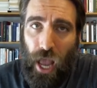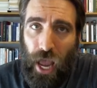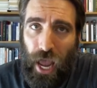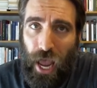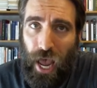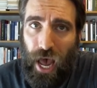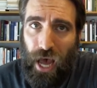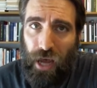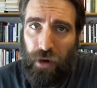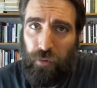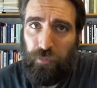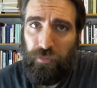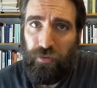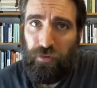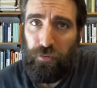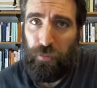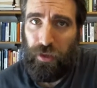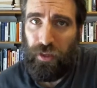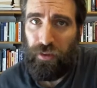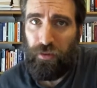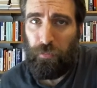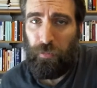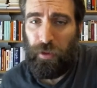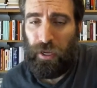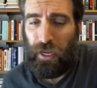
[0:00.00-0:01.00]
Adam
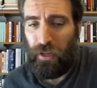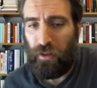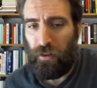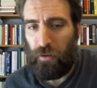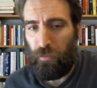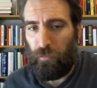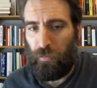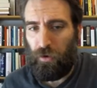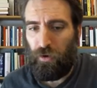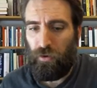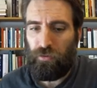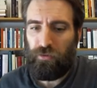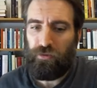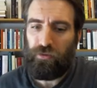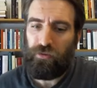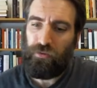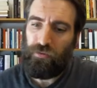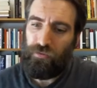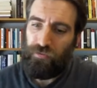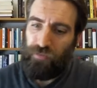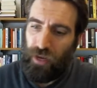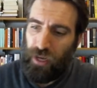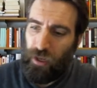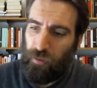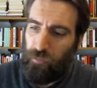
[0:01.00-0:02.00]
Smith being the most
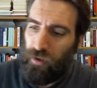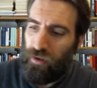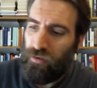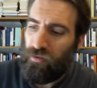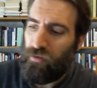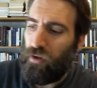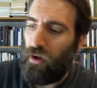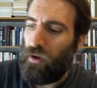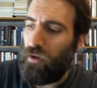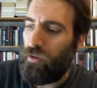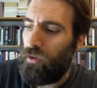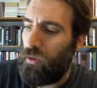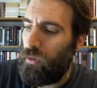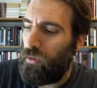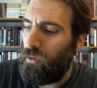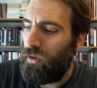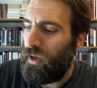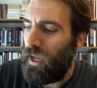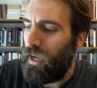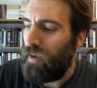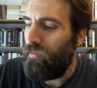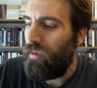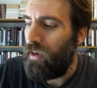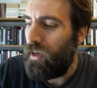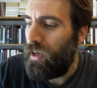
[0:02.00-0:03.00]
famous, although
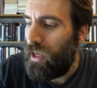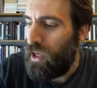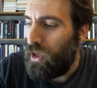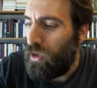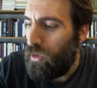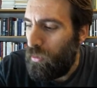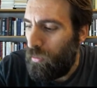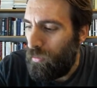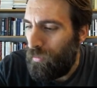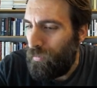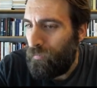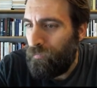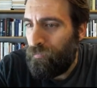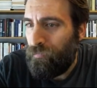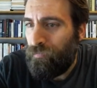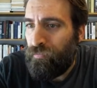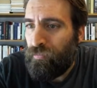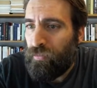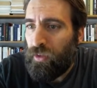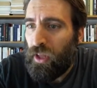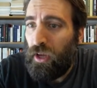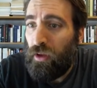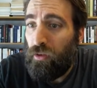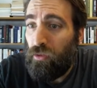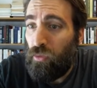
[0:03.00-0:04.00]
David Hume
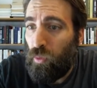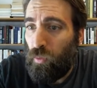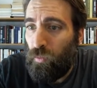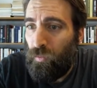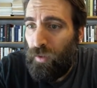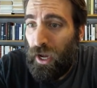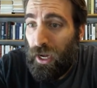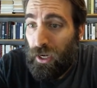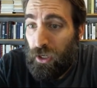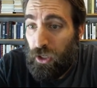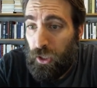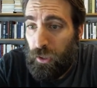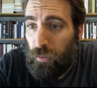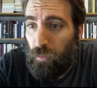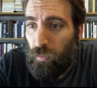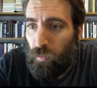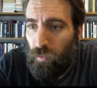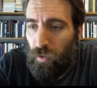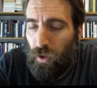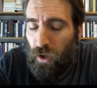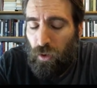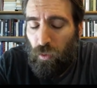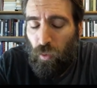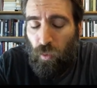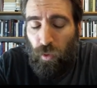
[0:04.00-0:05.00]
is actually
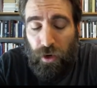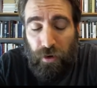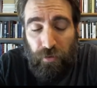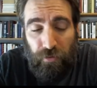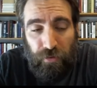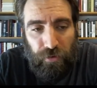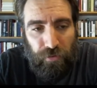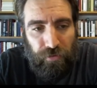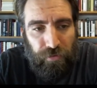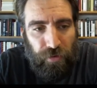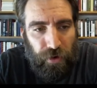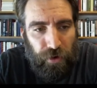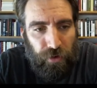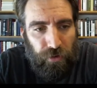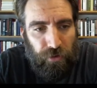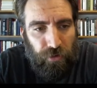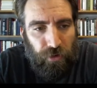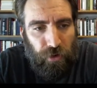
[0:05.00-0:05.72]
uh, one of the first